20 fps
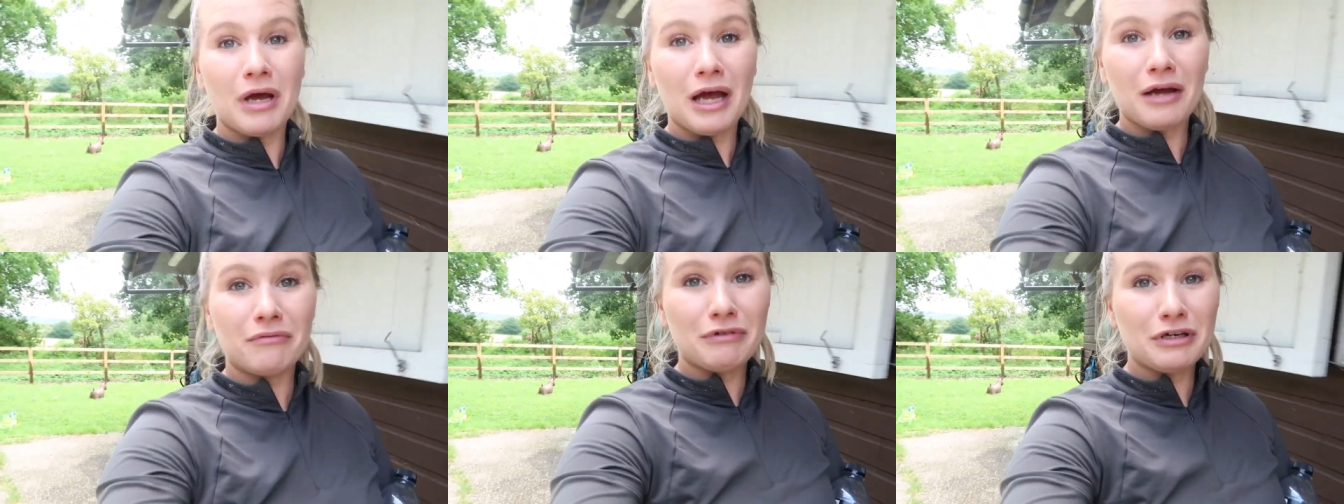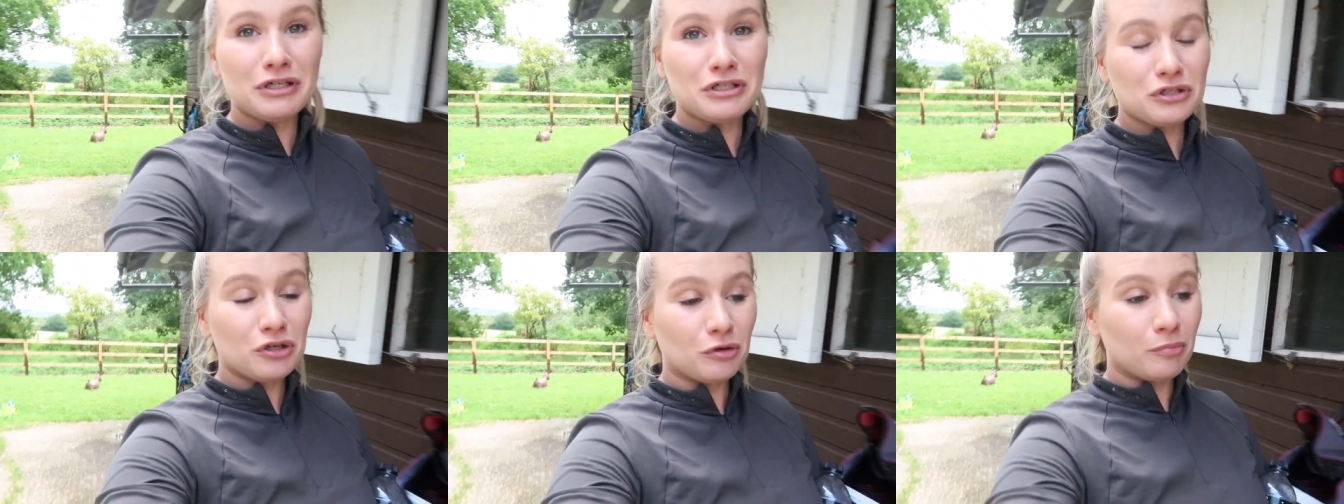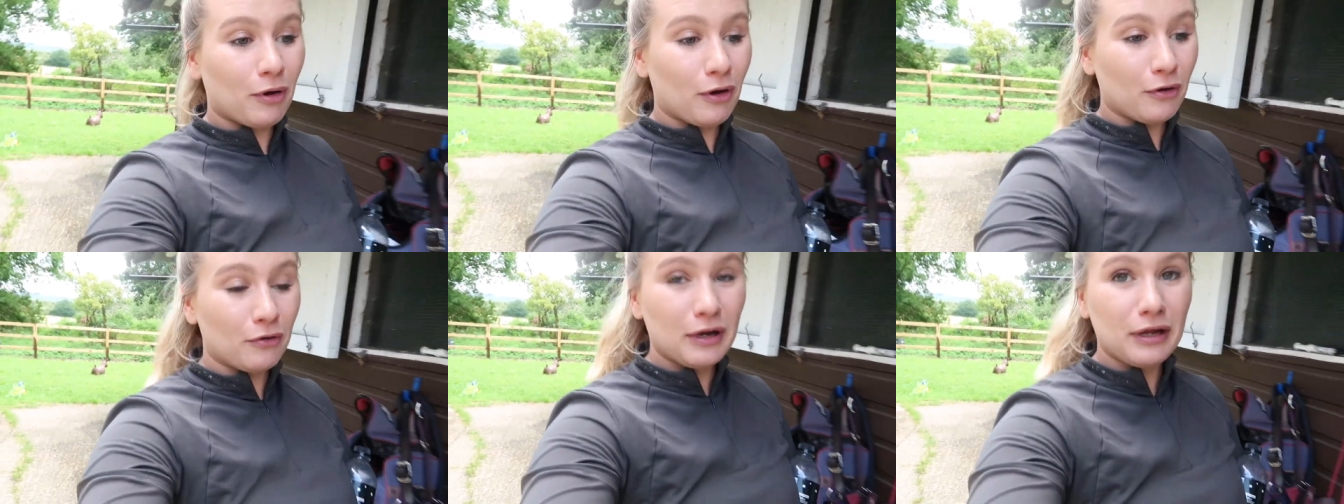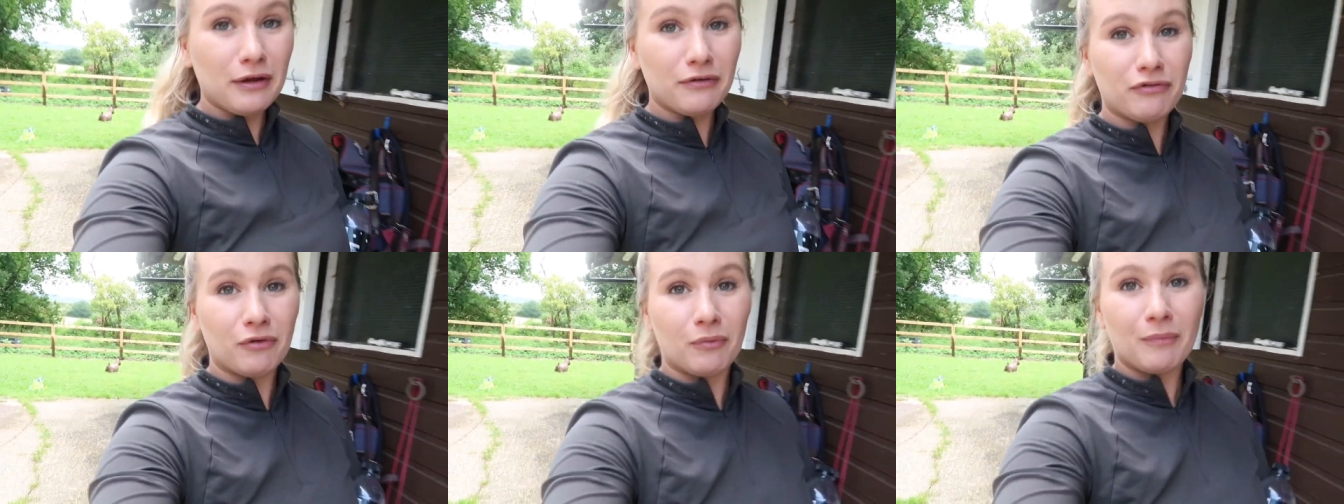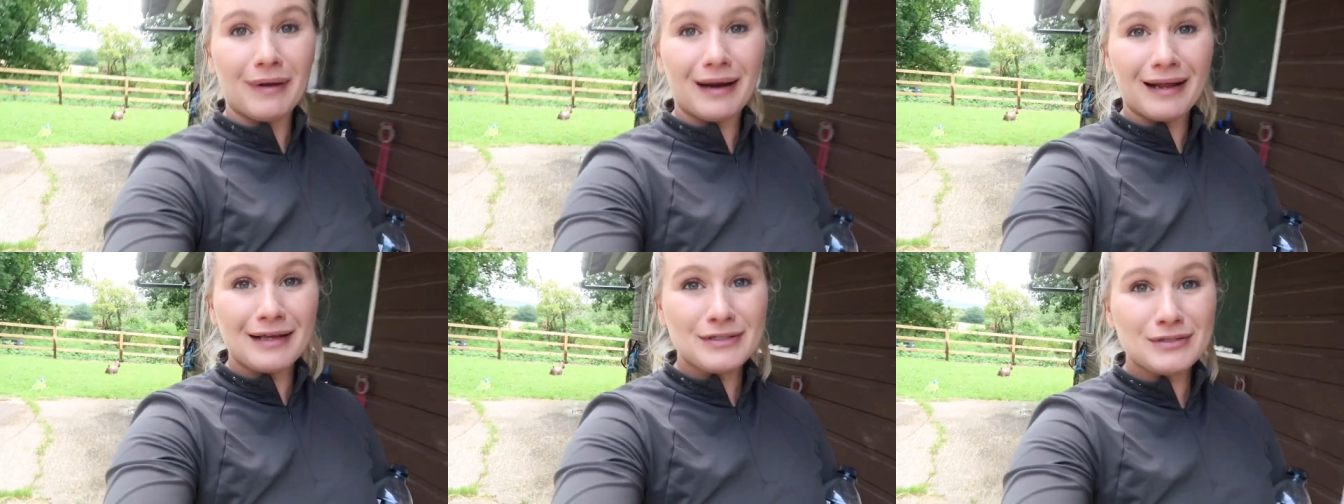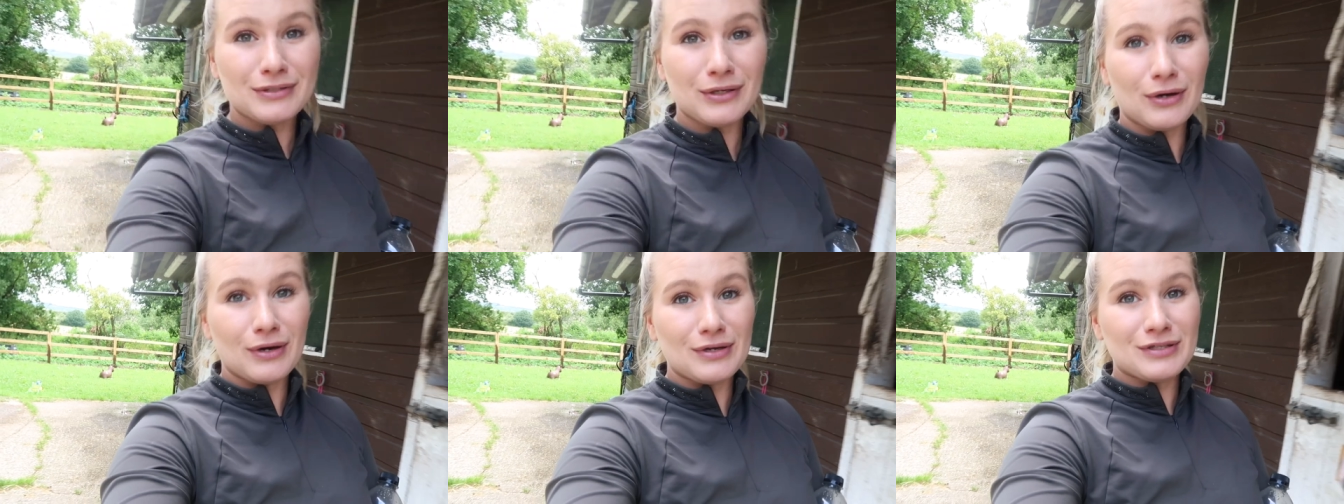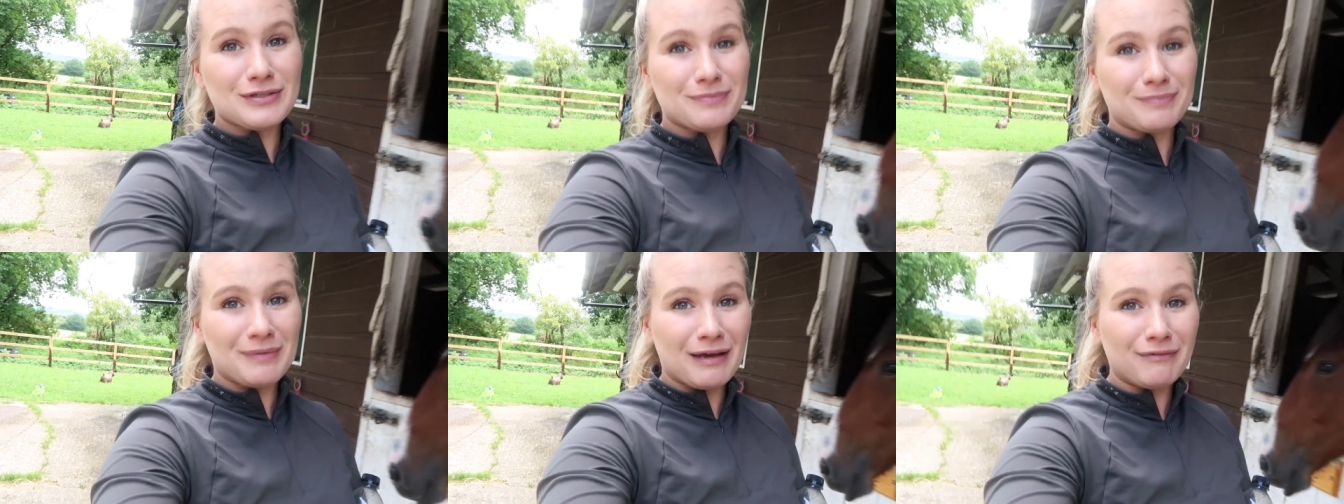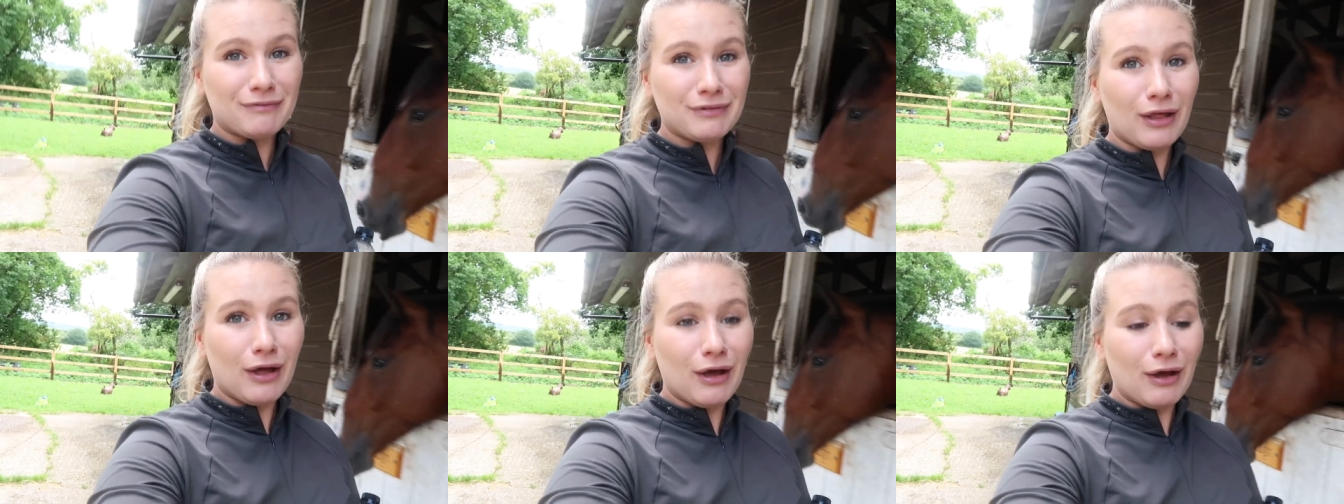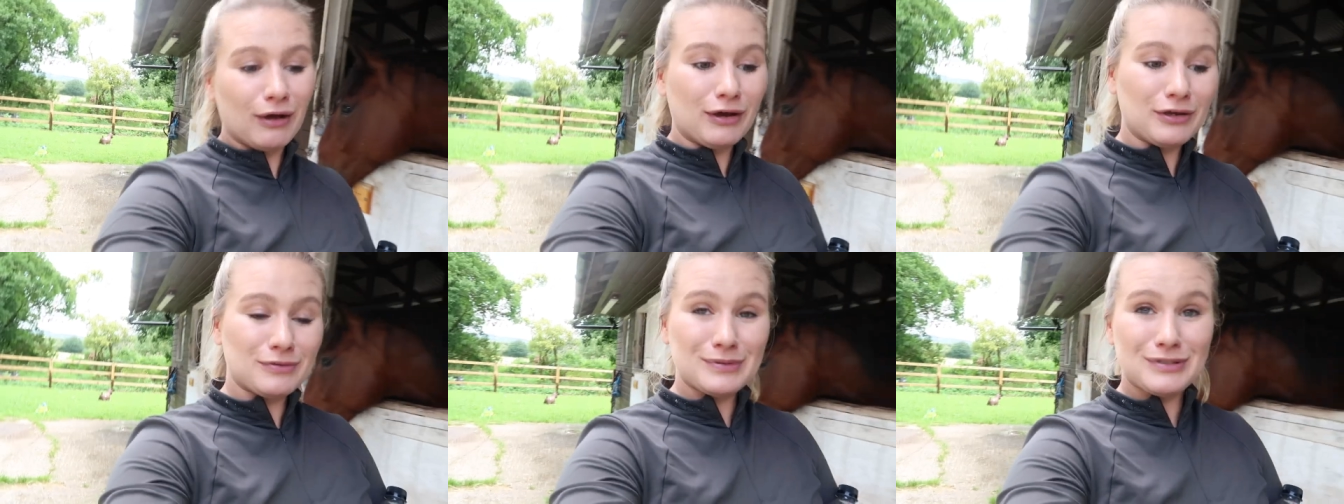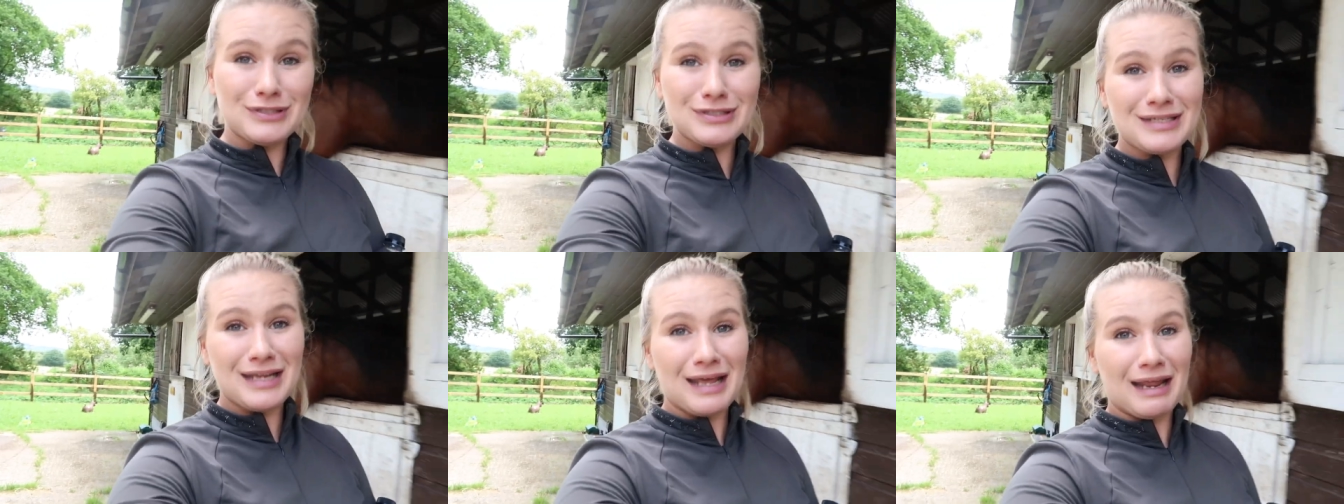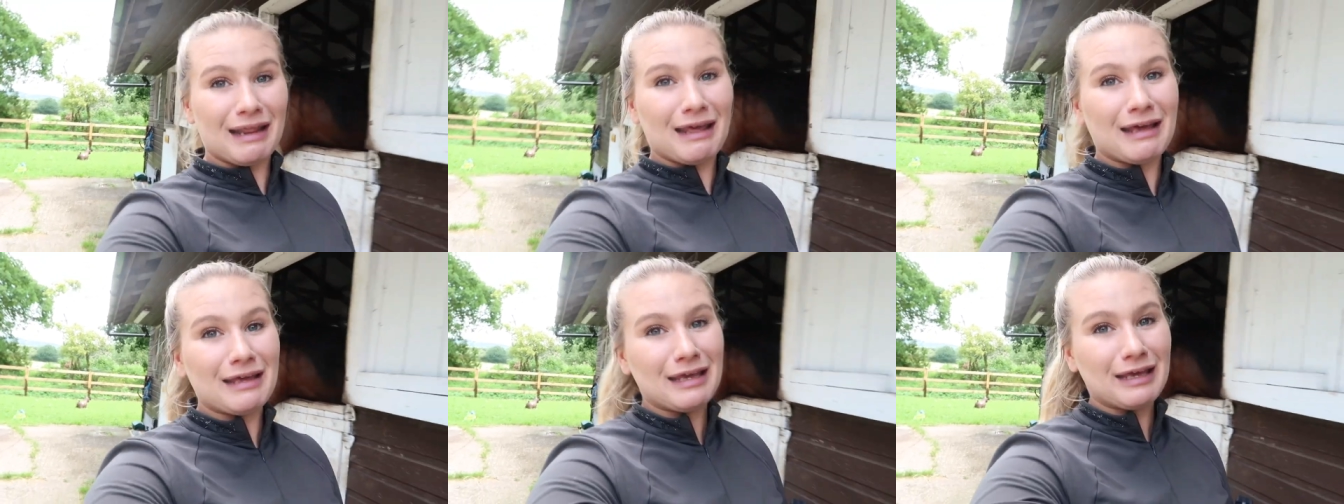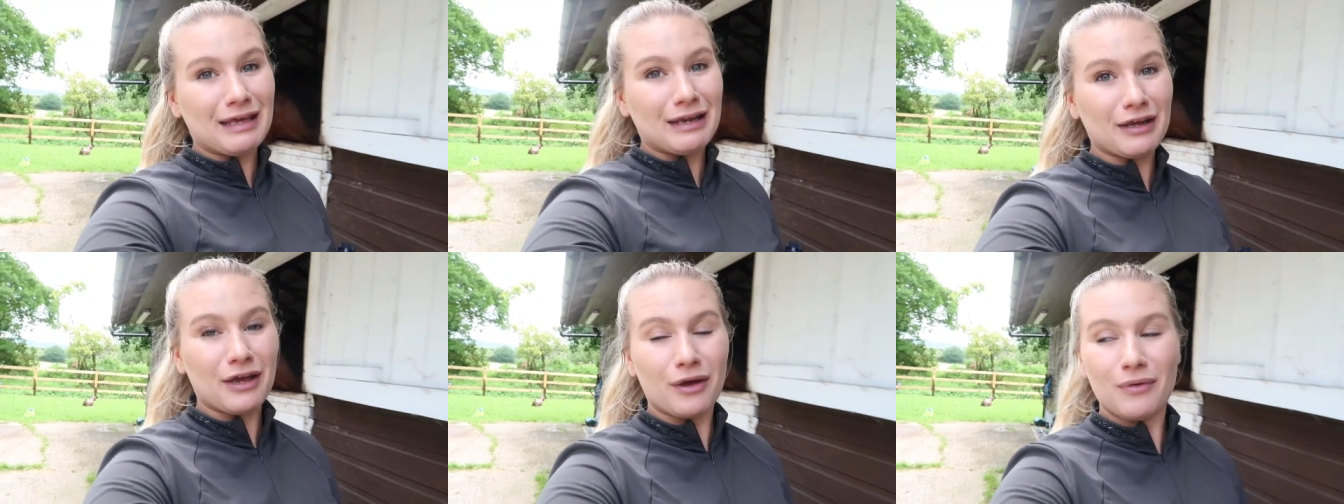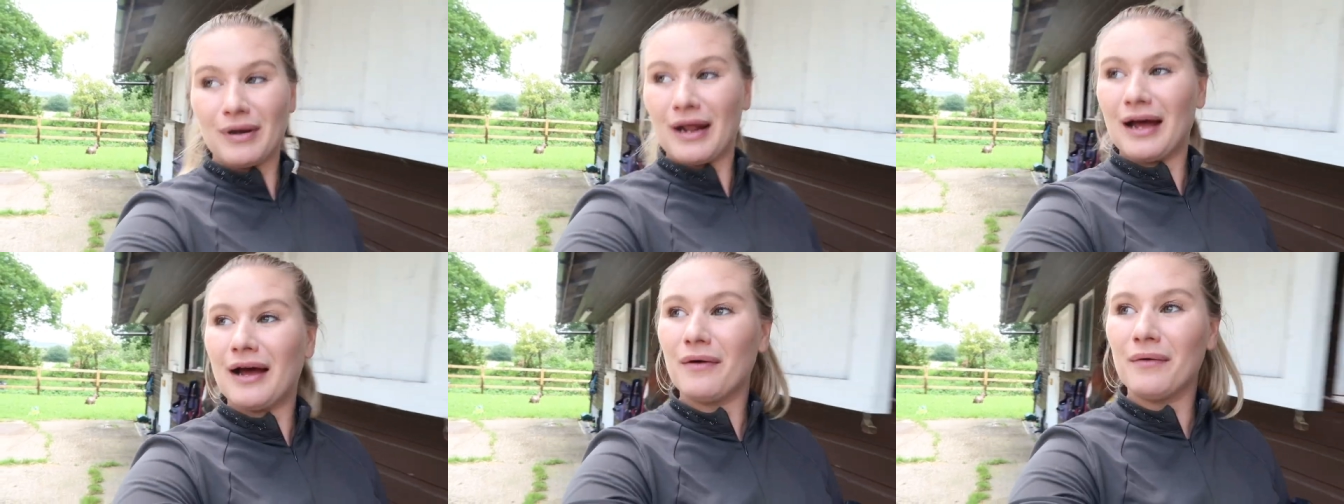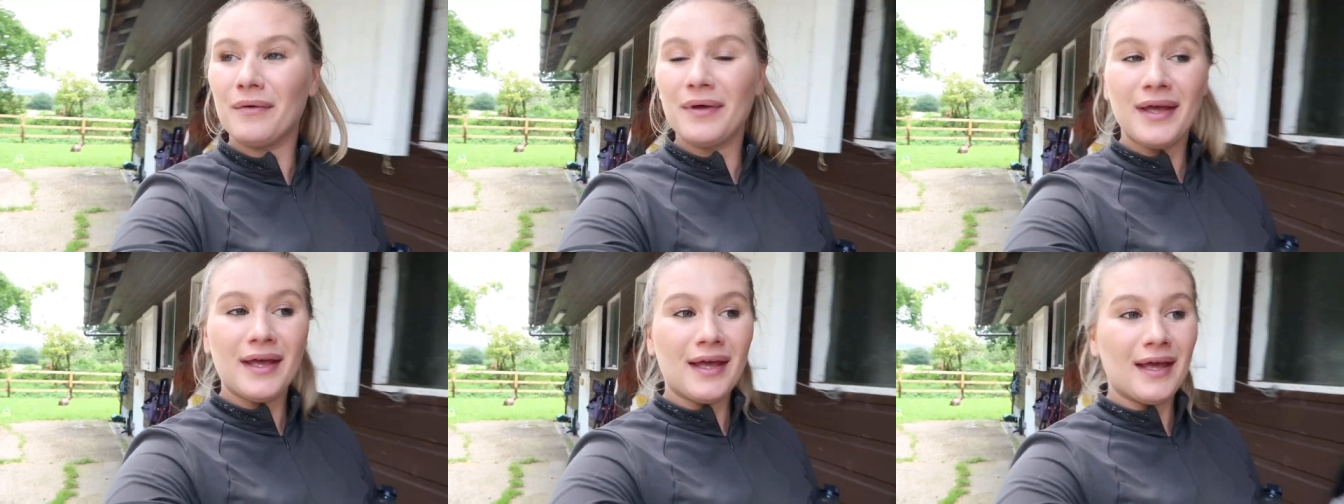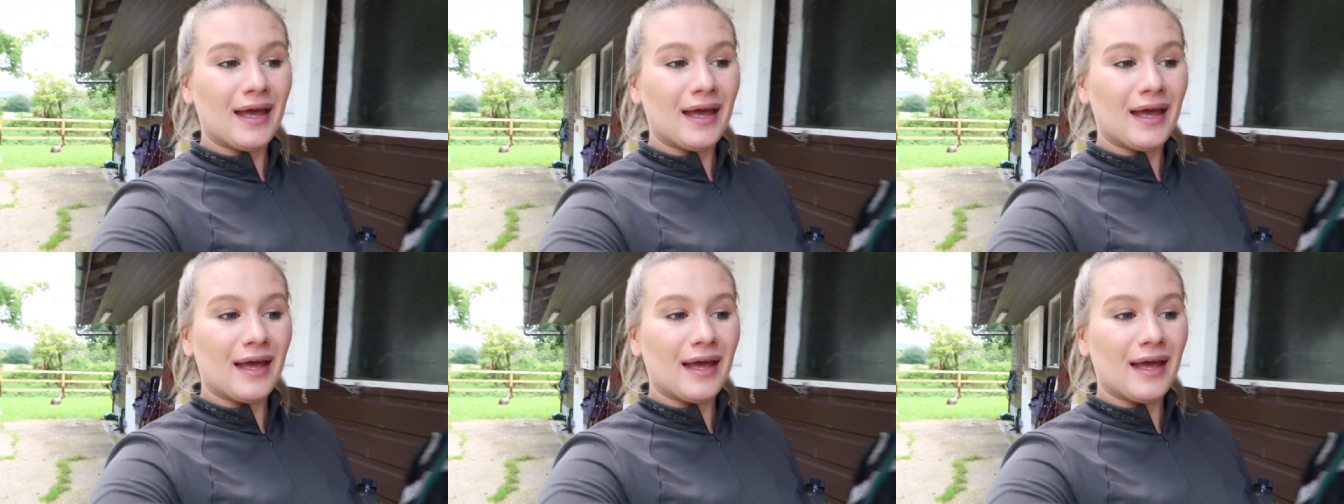original pony from when I started my vlog which is nearly a year ago now